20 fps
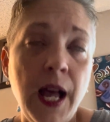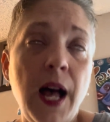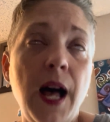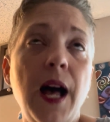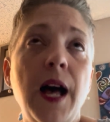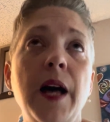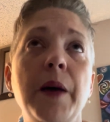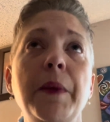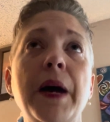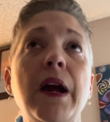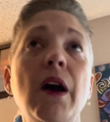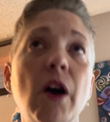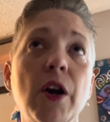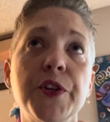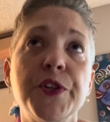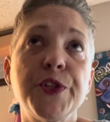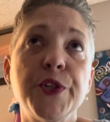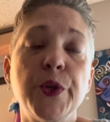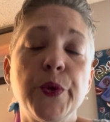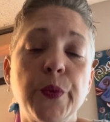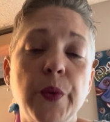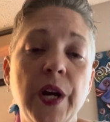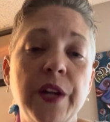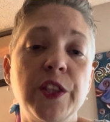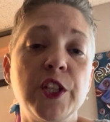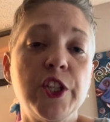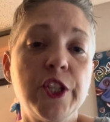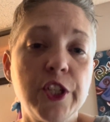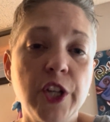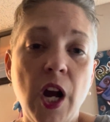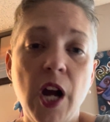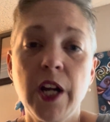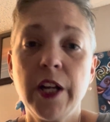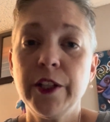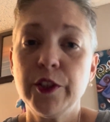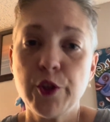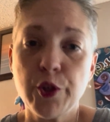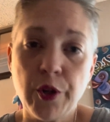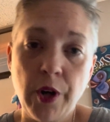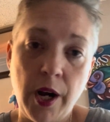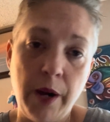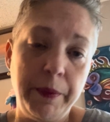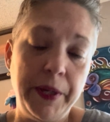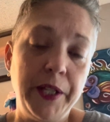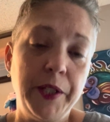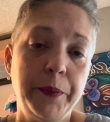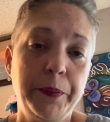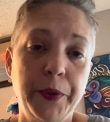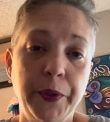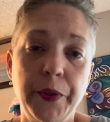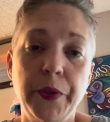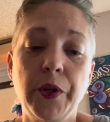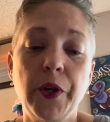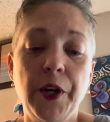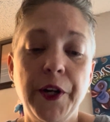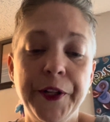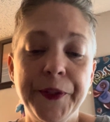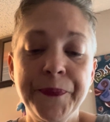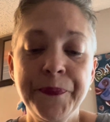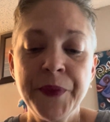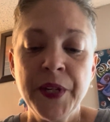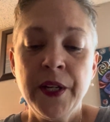I also run the shock trauma protocol.